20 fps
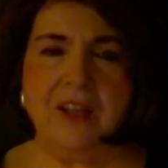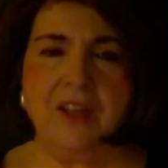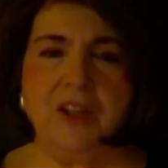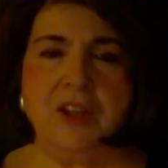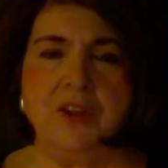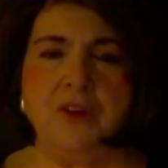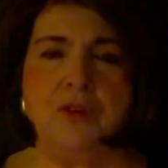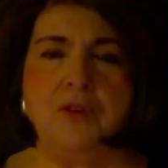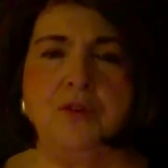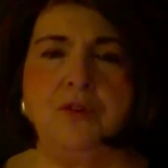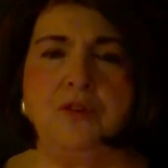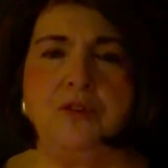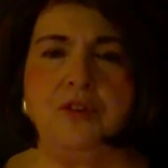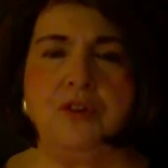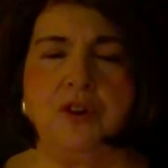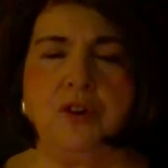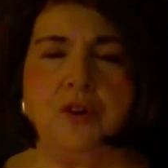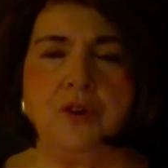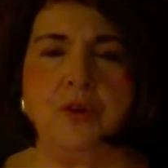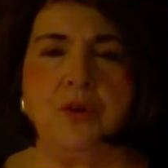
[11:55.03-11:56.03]
You
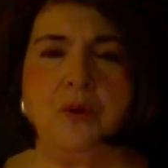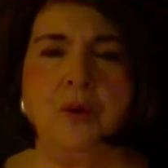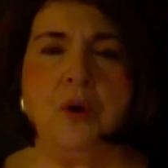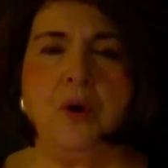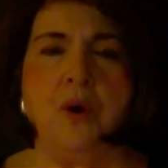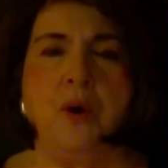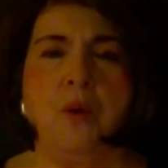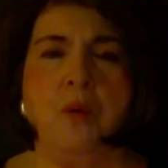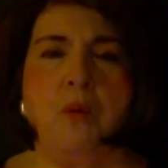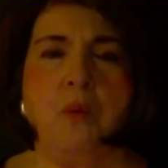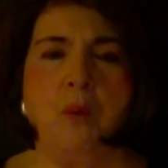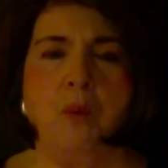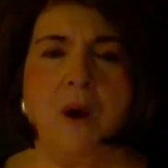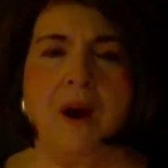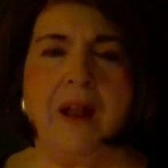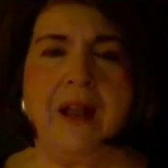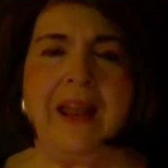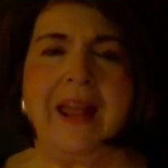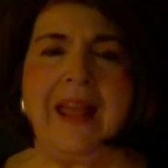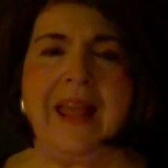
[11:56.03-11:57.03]
do
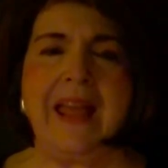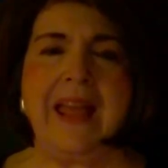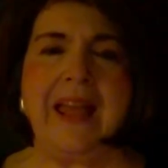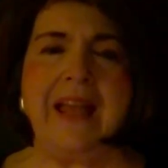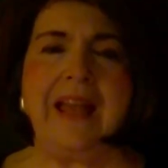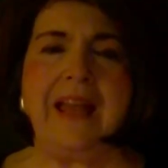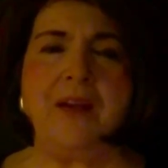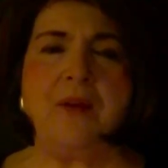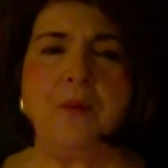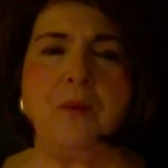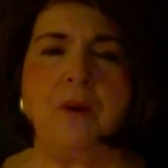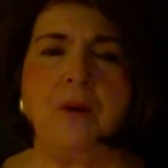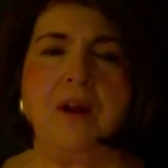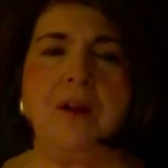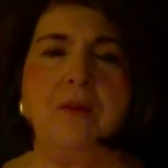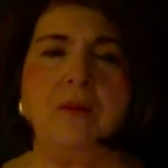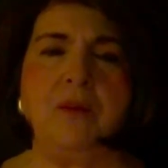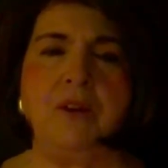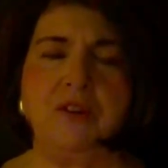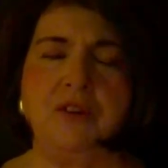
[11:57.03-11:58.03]
what
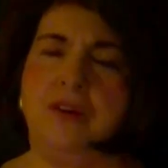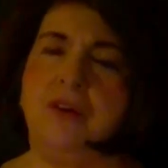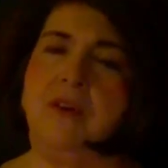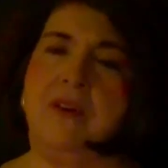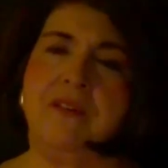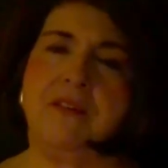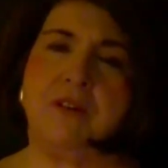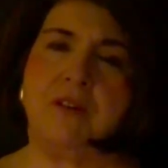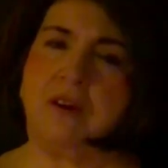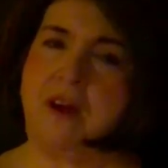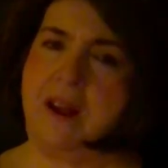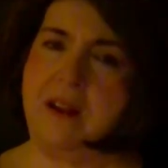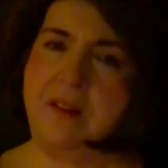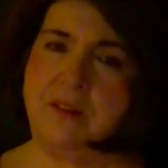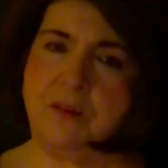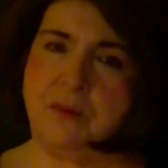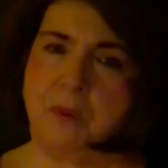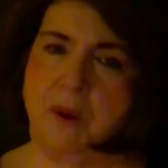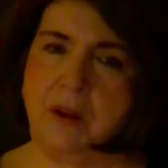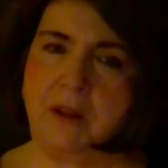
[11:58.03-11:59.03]
anyone would do if
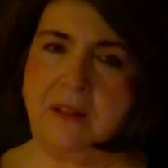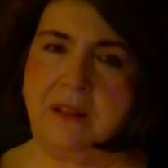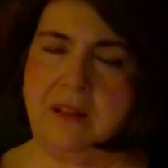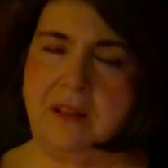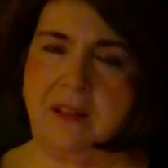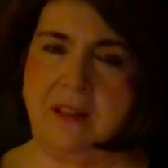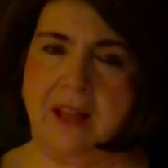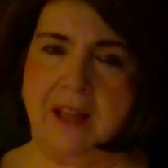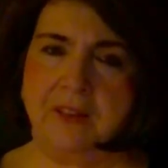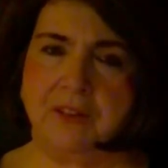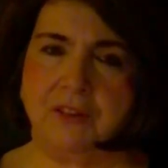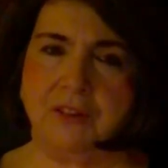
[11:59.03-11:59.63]
Christ walked into that